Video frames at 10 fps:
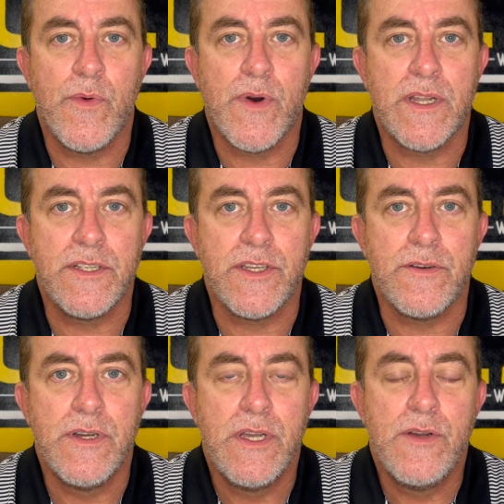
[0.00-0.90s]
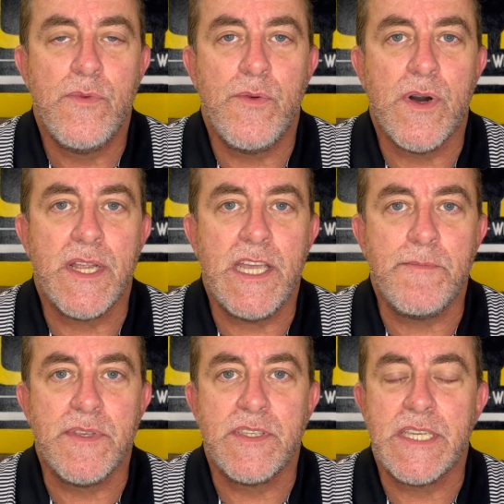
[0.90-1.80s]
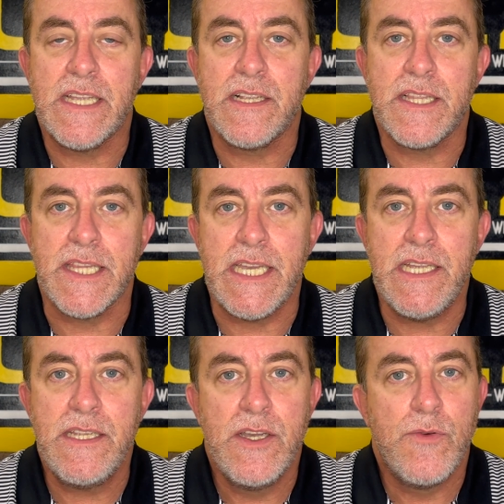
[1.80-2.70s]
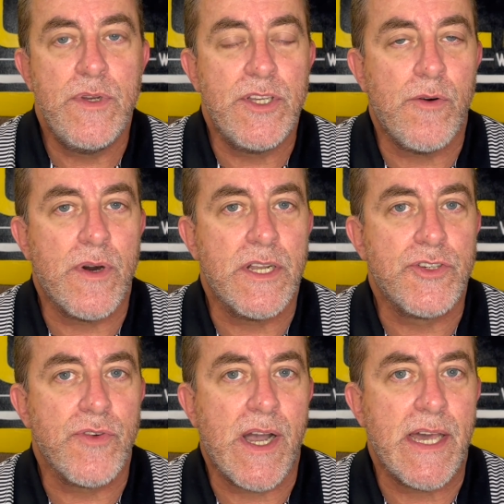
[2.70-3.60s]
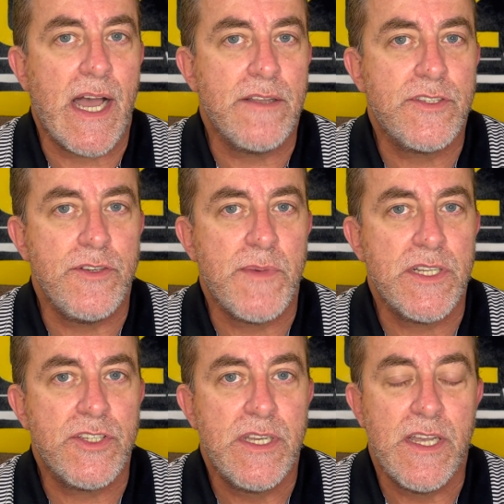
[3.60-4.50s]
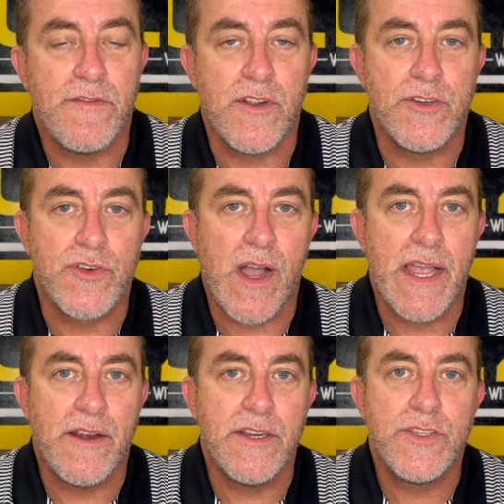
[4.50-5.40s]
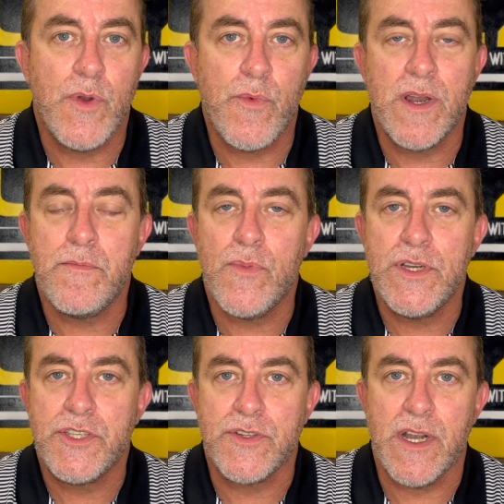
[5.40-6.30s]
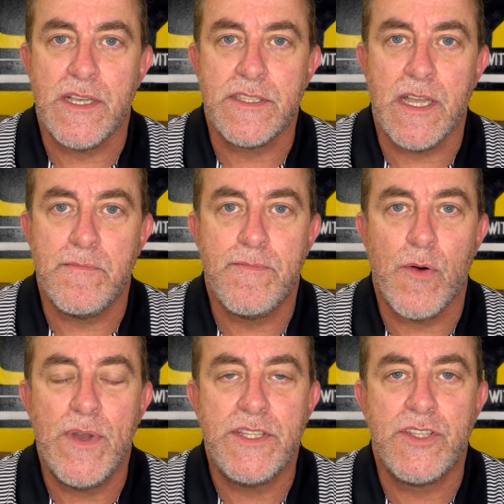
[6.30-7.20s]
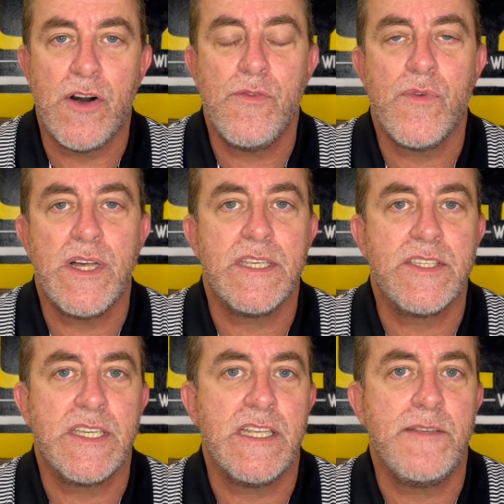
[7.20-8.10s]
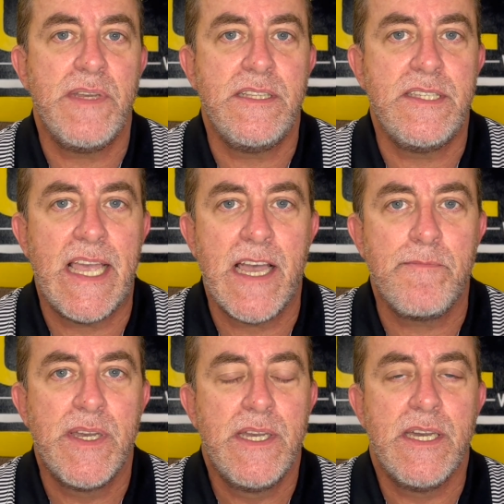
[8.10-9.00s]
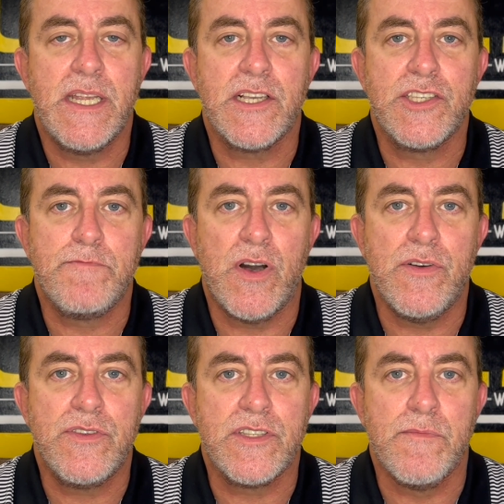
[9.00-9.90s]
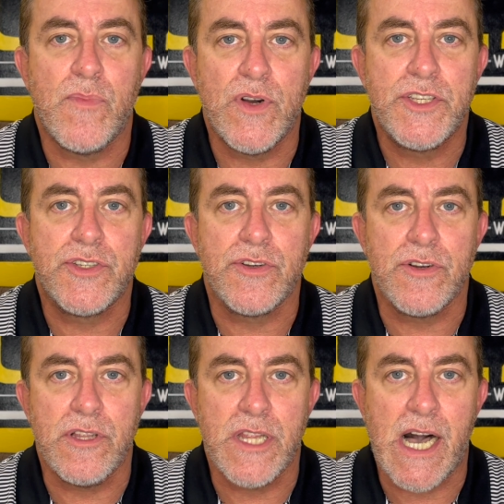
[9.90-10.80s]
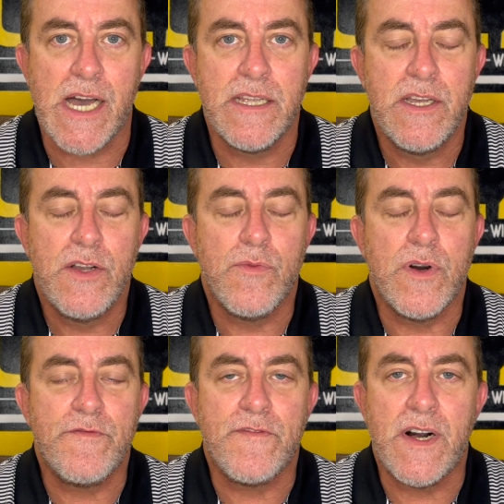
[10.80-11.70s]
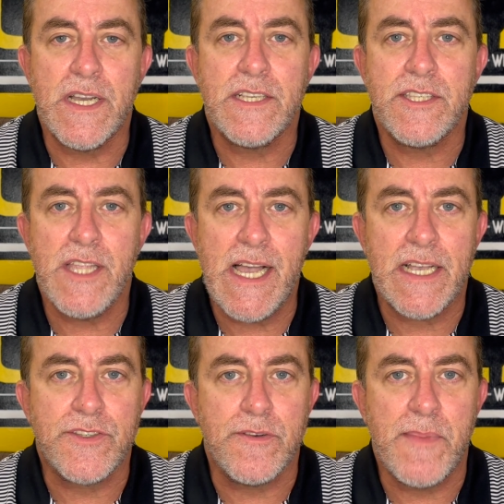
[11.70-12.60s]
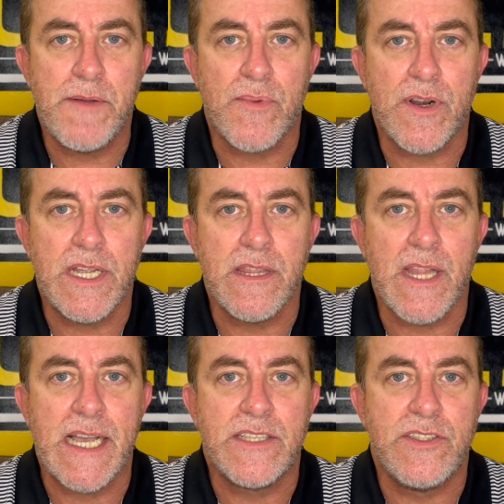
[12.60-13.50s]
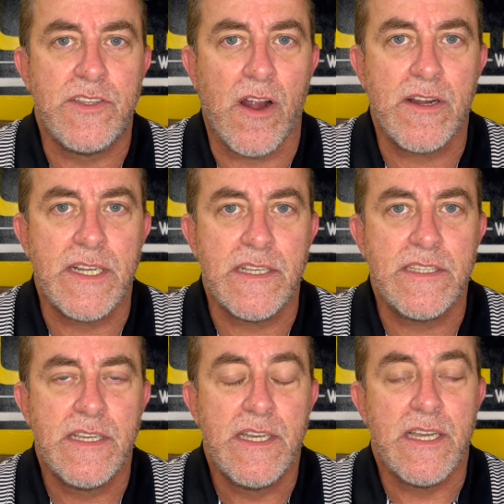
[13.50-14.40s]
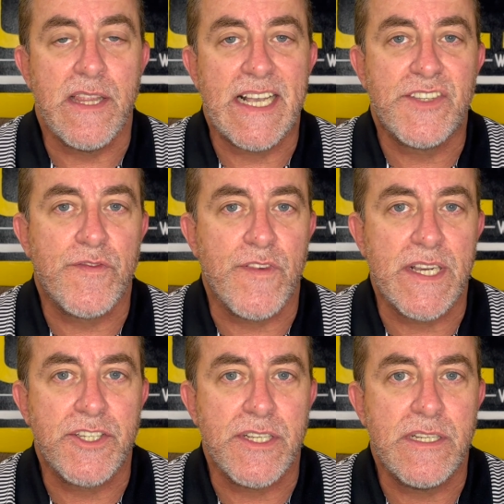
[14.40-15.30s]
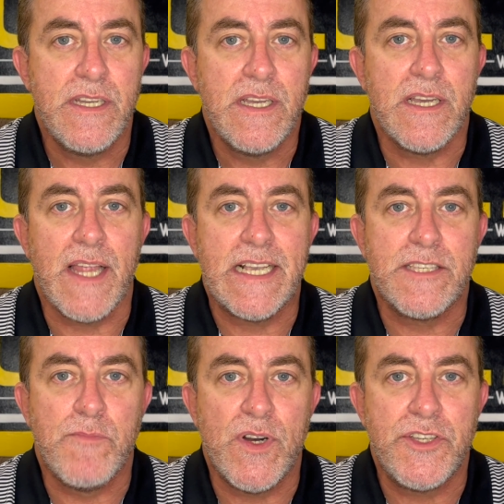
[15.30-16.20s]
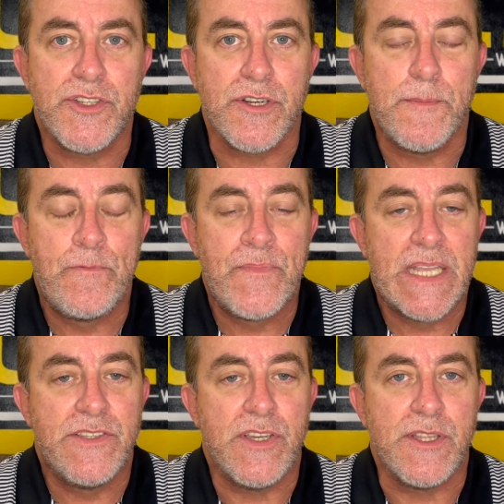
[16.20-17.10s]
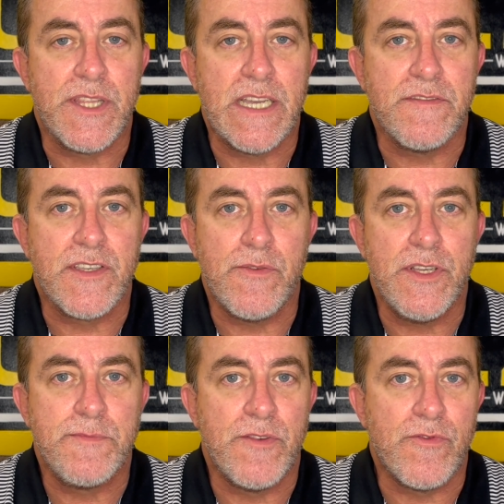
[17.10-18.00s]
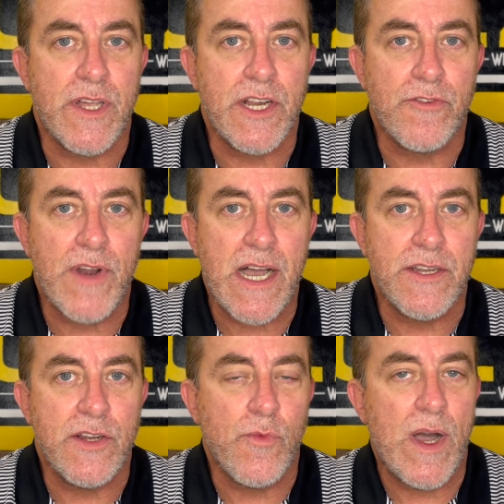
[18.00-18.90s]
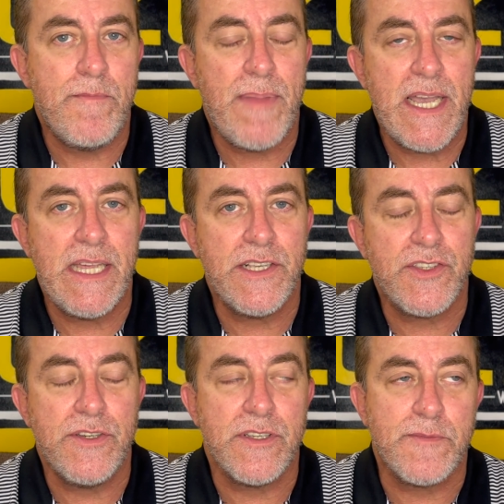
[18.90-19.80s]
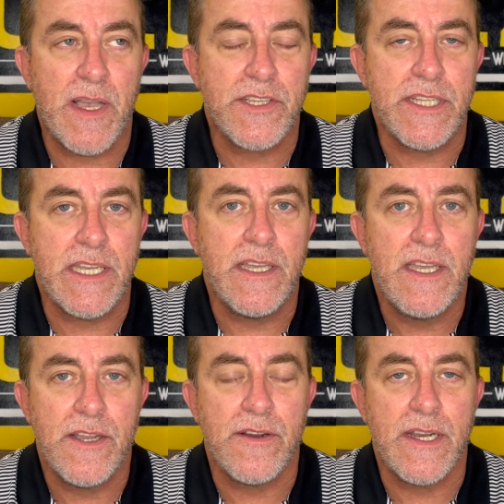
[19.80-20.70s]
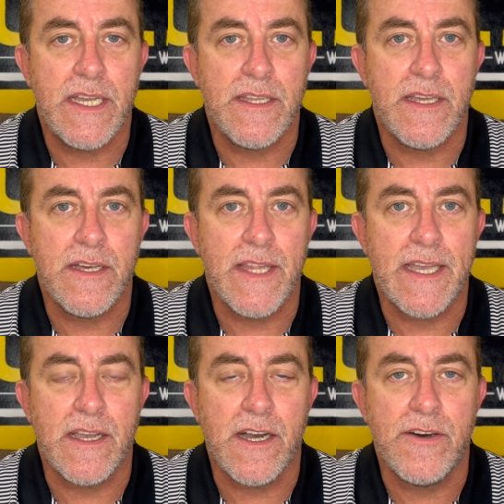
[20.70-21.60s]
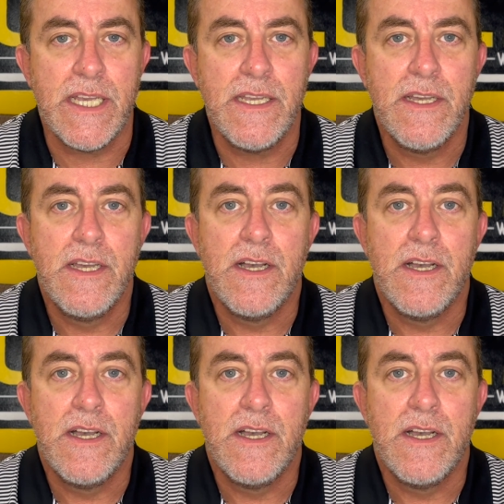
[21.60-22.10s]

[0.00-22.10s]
we want to do. We want to keep the skin clean. We don't want to dry it out too much. If they're dry areas, we want to moisturize them, but we don't want the skin to be damp and exposed to moisture a lot. What fungus likes, remember, it likes darkness, it likes friction, it likes moisture. So you can think of someone who's been running around in a wet bathing suit, especially here in Lake Oconee.